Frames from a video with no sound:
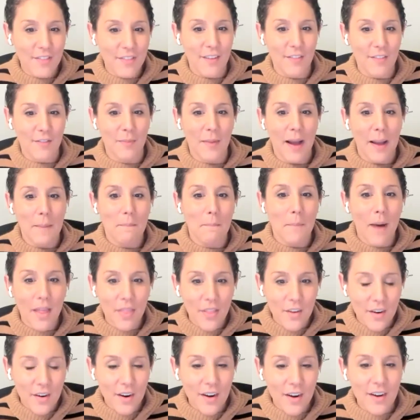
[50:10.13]
of my
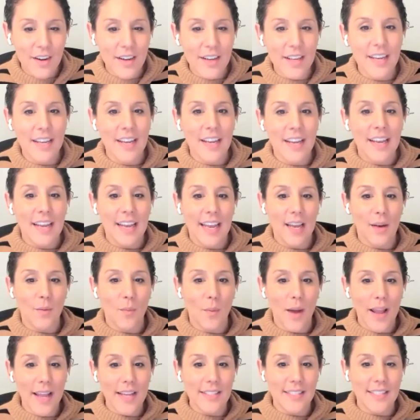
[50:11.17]
motherhood in
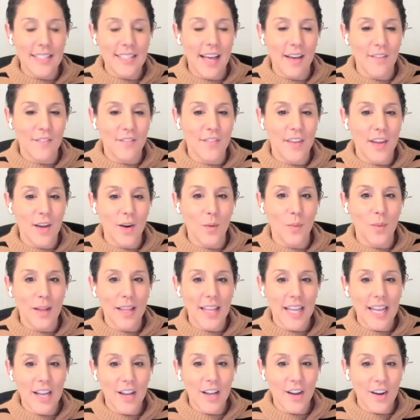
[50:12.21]
ways that feel
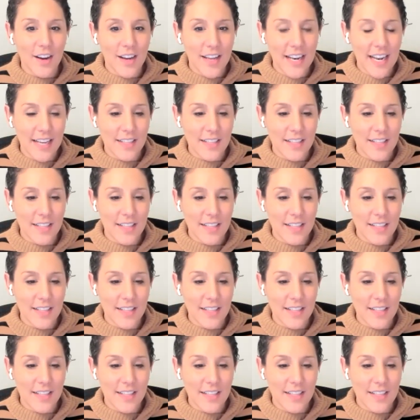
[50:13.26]
really good.